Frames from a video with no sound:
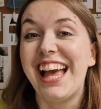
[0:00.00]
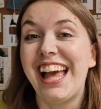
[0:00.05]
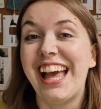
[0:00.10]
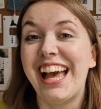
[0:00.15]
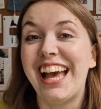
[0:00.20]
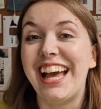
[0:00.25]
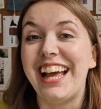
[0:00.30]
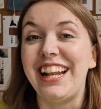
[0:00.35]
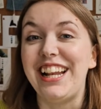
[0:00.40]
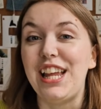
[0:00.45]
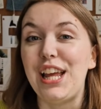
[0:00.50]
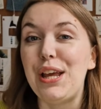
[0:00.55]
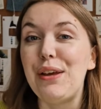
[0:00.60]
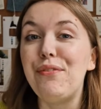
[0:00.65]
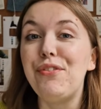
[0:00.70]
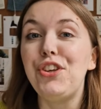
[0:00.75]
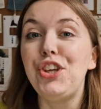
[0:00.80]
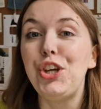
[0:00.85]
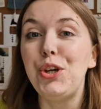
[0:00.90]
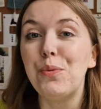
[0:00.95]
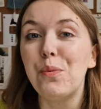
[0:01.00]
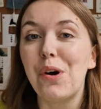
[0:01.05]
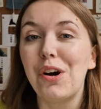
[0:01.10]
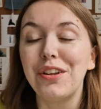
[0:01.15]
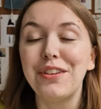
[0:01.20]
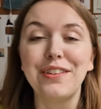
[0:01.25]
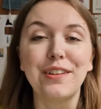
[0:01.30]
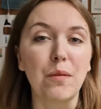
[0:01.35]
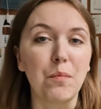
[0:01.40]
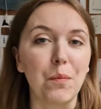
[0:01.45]
And if you are
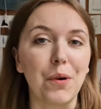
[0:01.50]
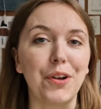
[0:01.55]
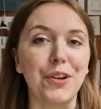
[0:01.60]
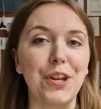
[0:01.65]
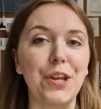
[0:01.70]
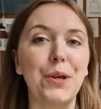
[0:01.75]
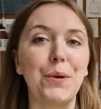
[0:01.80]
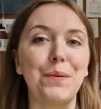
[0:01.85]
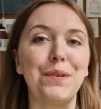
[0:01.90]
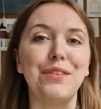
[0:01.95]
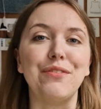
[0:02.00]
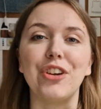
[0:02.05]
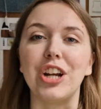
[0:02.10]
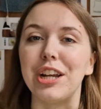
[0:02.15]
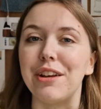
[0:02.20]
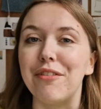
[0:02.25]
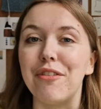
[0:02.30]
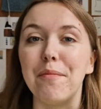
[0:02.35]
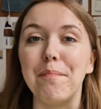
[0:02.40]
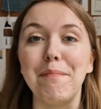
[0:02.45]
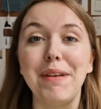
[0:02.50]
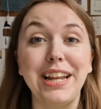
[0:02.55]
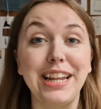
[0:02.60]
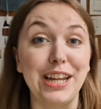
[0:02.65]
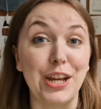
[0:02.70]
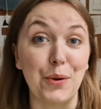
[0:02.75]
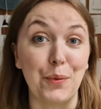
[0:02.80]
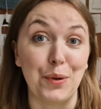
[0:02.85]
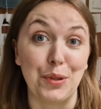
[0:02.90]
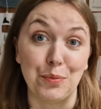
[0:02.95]
someone who is very
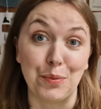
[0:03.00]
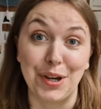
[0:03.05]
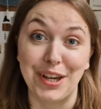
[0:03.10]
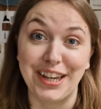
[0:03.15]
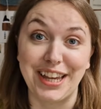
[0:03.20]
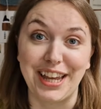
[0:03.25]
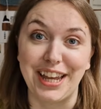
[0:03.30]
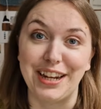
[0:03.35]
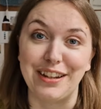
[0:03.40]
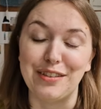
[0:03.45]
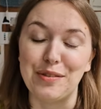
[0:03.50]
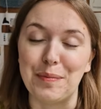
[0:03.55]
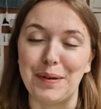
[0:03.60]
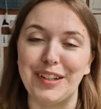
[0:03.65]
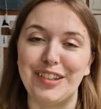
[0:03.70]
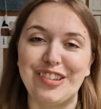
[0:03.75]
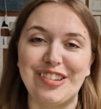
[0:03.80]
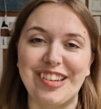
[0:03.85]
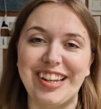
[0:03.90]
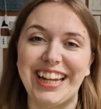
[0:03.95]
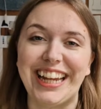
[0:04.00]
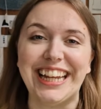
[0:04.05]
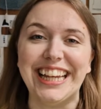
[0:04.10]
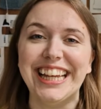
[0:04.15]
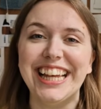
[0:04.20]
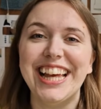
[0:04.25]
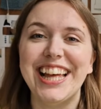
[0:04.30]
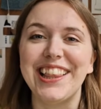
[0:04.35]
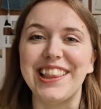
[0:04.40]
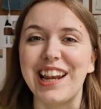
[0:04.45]
familiar with working in a spreadsheet,
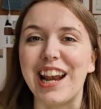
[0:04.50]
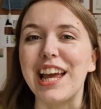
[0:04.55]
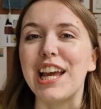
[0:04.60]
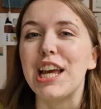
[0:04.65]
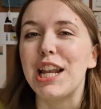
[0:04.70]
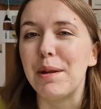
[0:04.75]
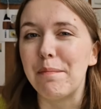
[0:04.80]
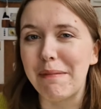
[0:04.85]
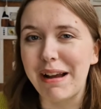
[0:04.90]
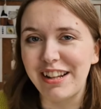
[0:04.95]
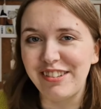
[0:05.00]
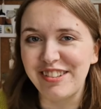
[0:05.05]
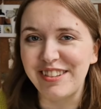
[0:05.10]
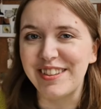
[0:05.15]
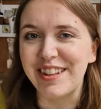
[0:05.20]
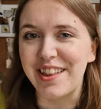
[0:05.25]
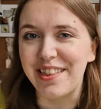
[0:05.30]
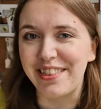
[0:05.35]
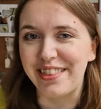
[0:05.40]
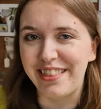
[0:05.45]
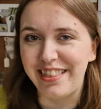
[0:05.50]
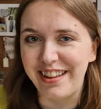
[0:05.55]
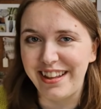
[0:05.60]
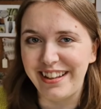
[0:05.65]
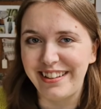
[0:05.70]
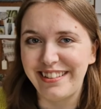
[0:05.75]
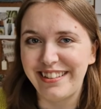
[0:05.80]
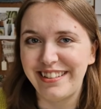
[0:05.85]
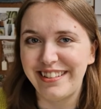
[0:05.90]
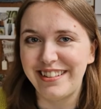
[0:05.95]
then I can imagine that
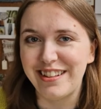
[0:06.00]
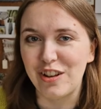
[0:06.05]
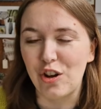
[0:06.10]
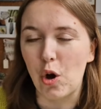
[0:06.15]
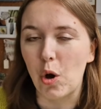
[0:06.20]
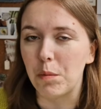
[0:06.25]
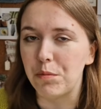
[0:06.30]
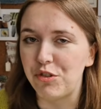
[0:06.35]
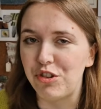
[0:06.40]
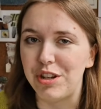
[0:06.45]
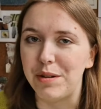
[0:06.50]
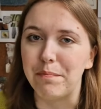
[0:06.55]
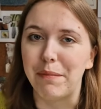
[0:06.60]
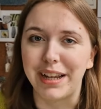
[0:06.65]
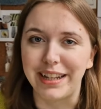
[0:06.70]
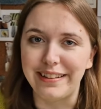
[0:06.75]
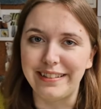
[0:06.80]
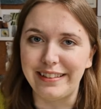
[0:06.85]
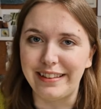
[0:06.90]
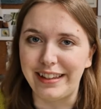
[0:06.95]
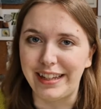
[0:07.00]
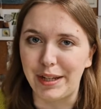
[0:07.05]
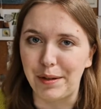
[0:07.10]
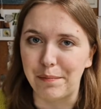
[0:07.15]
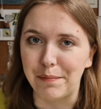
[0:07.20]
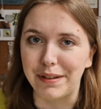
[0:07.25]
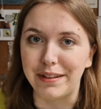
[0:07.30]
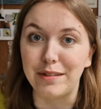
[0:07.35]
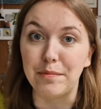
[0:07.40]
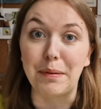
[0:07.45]
this option might
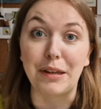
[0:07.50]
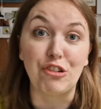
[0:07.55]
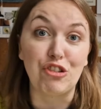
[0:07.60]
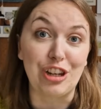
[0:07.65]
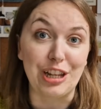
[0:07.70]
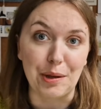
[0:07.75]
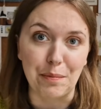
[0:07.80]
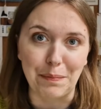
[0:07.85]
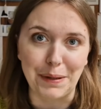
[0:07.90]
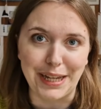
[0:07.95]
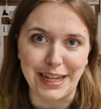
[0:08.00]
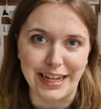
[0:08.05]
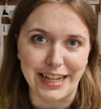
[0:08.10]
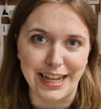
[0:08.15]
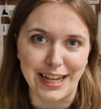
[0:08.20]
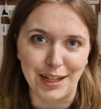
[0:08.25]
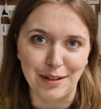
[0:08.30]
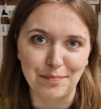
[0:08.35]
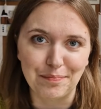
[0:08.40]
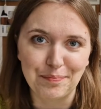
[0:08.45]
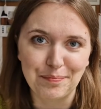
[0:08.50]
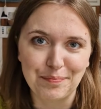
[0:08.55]
seem especially appealing.